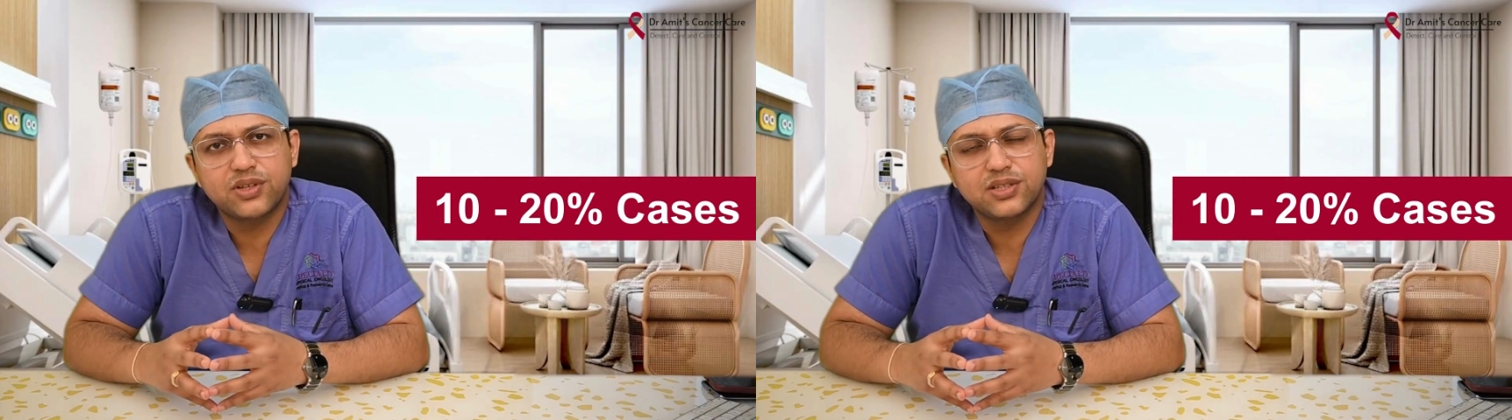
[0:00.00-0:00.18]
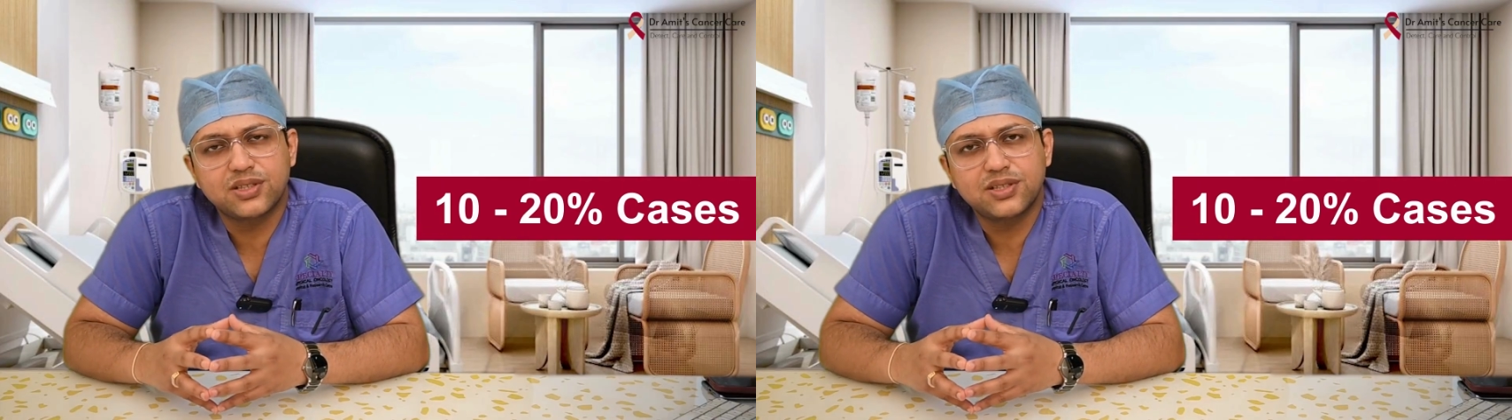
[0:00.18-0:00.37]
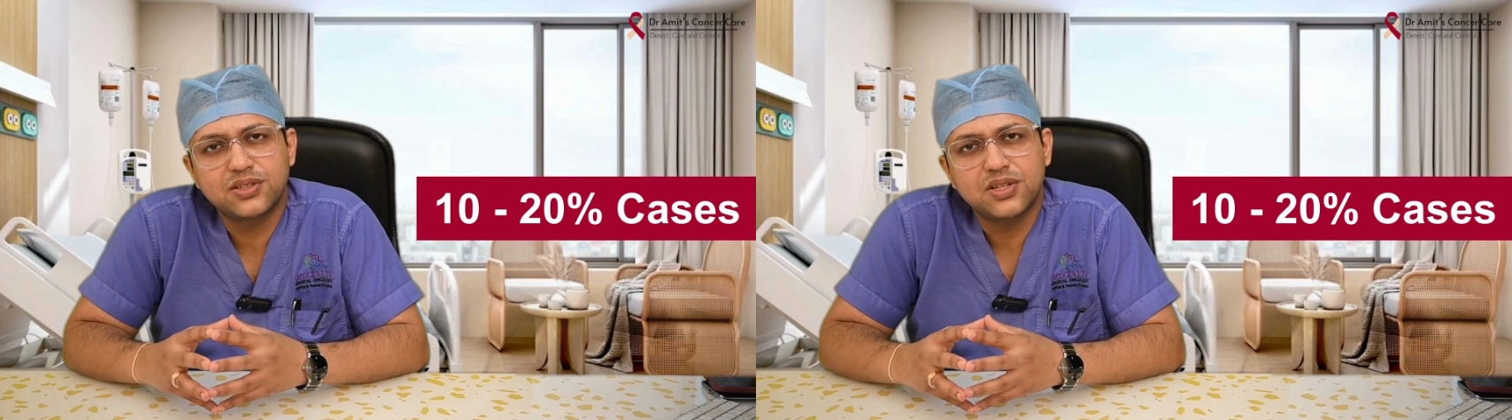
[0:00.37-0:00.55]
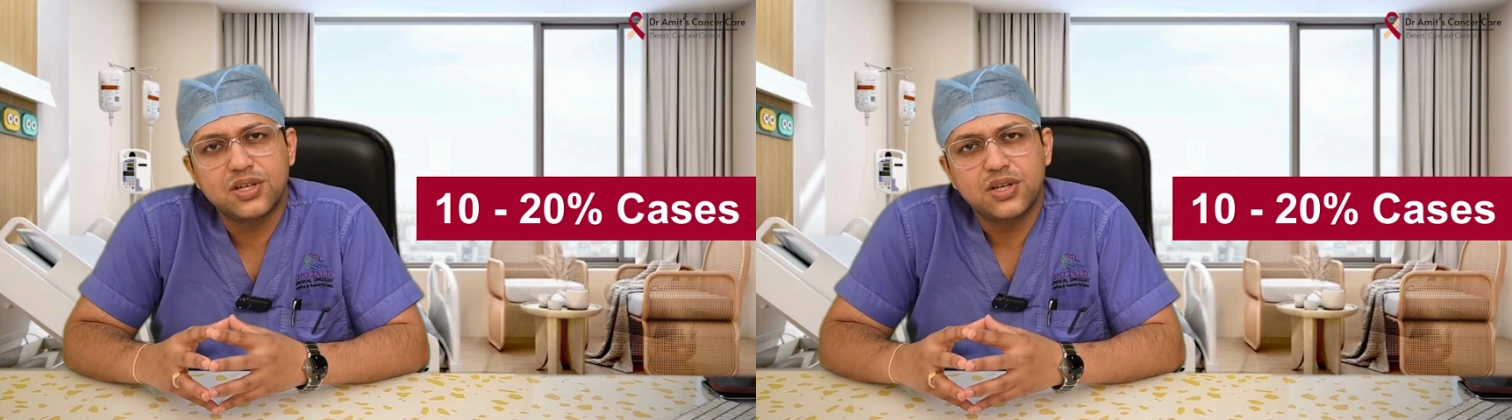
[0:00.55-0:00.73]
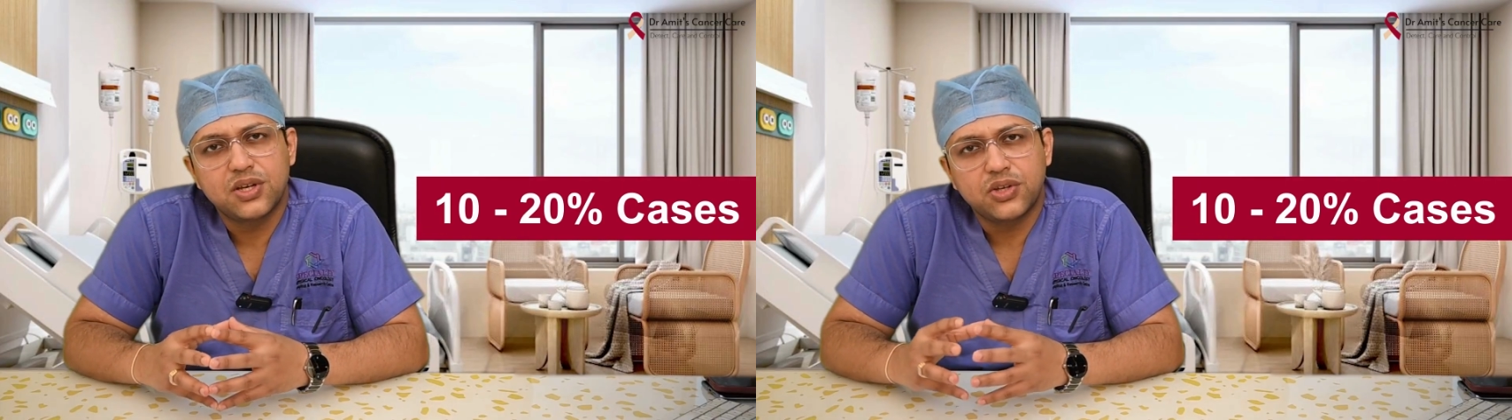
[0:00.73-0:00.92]
of
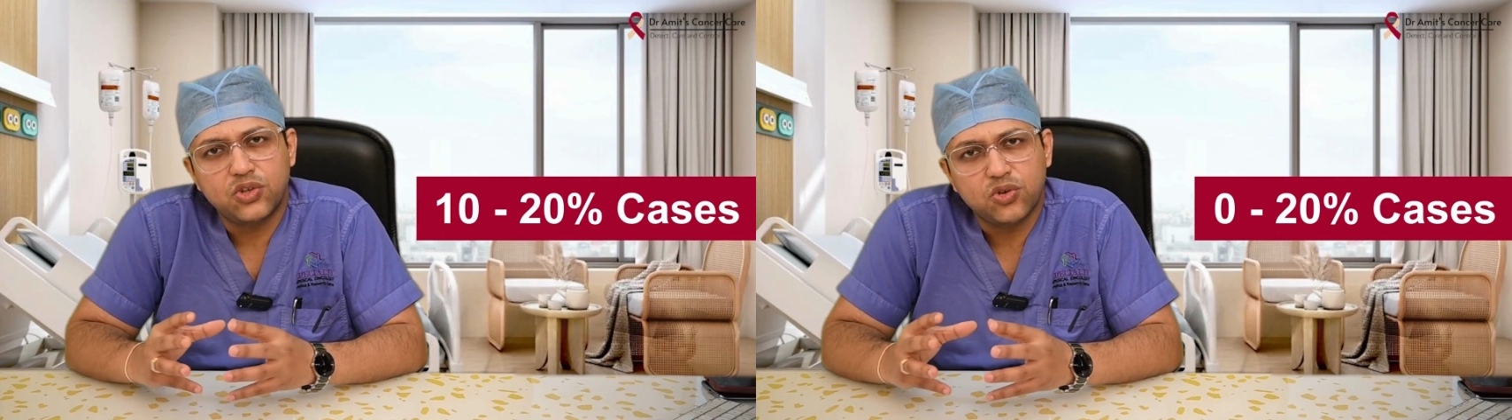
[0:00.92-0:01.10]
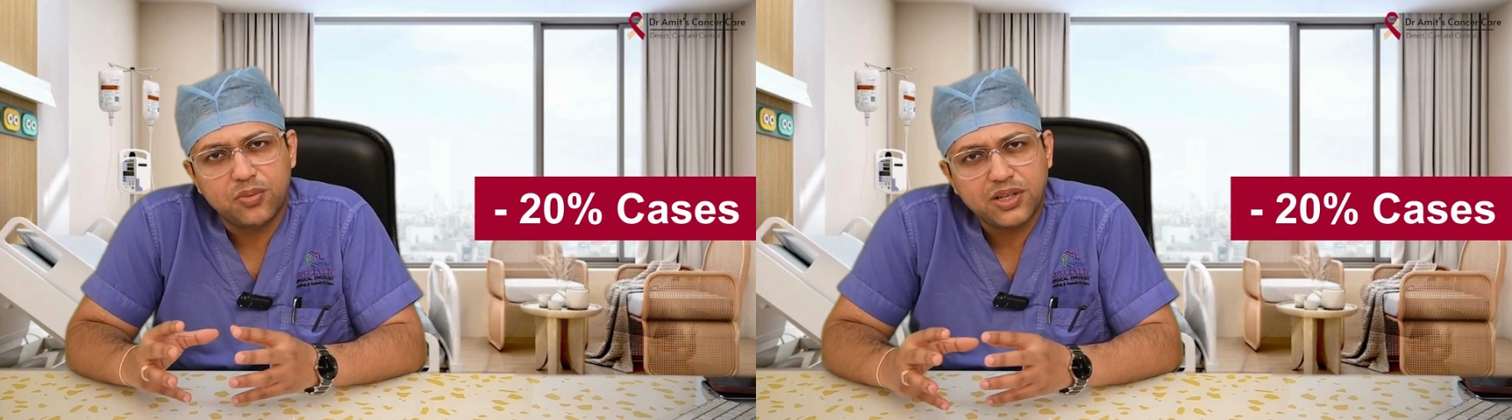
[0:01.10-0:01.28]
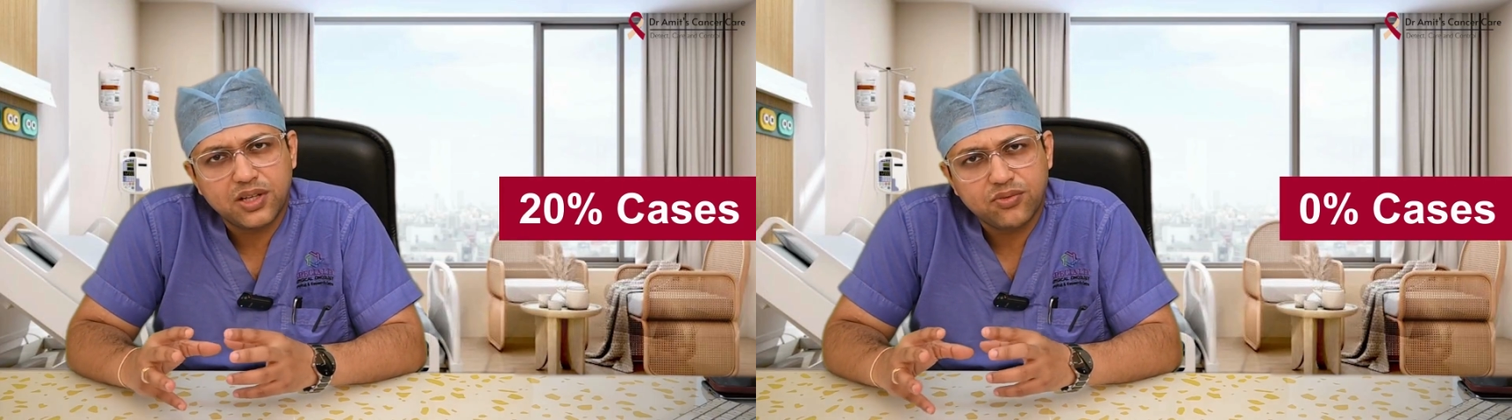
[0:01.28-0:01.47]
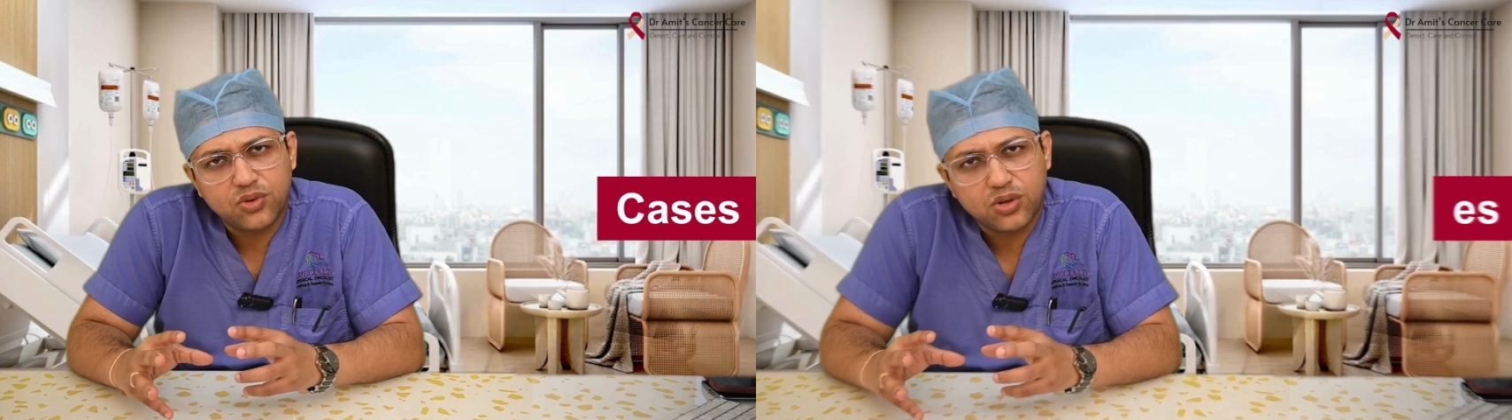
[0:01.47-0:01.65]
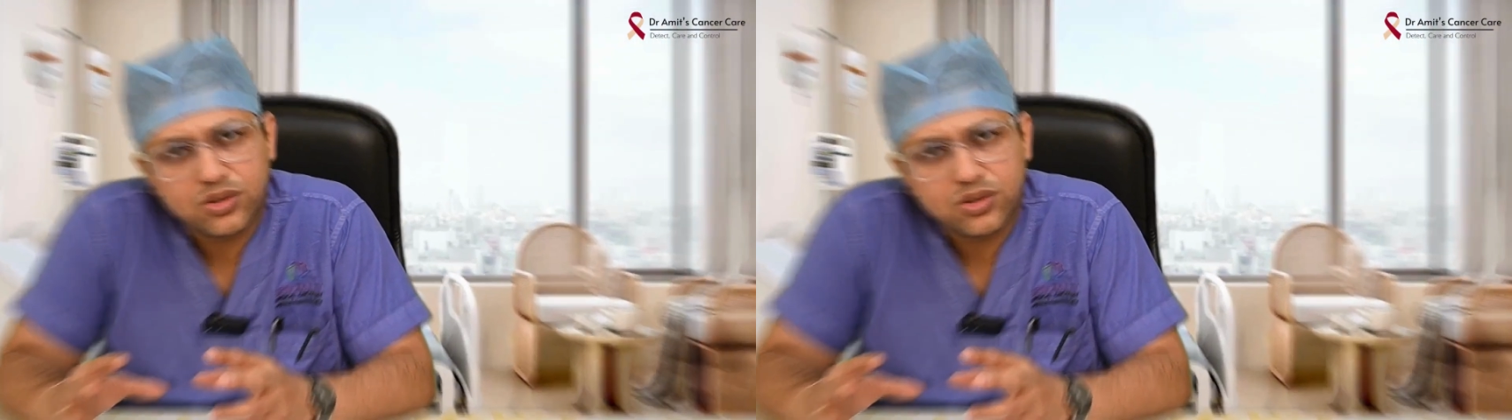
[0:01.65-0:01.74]
cases, you might have